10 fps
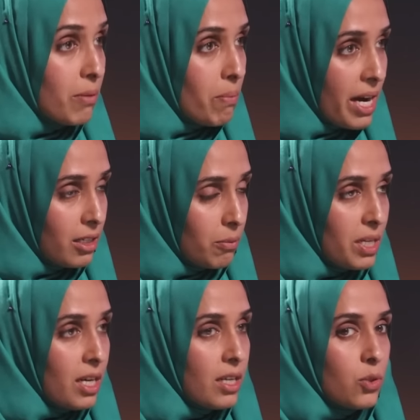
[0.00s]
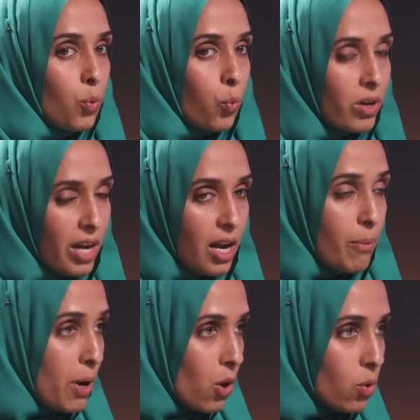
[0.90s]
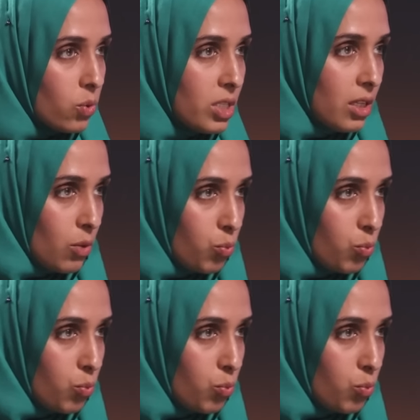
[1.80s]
it, might, because we're not opposing